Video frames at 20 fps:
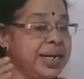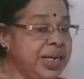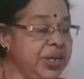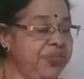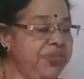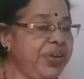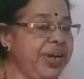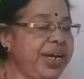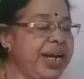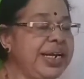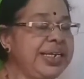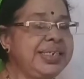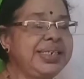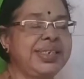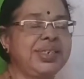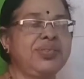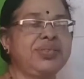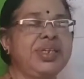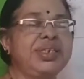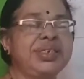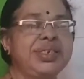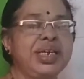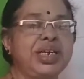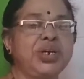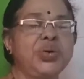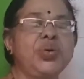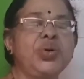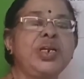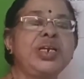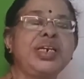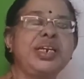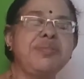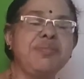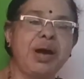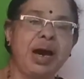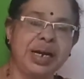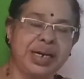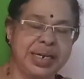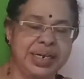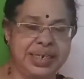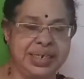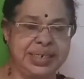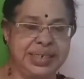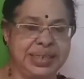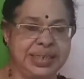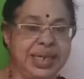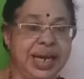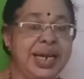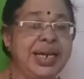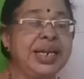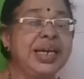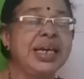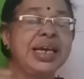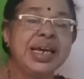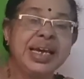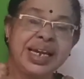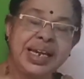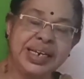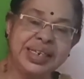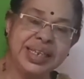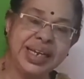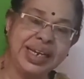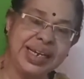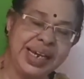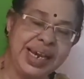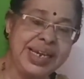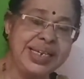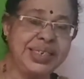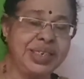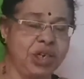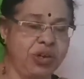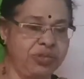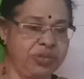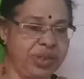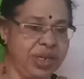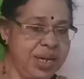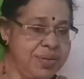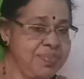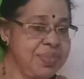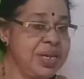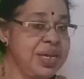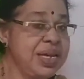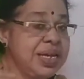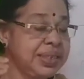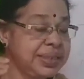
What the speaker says: difficulties of the security market is that in the case of the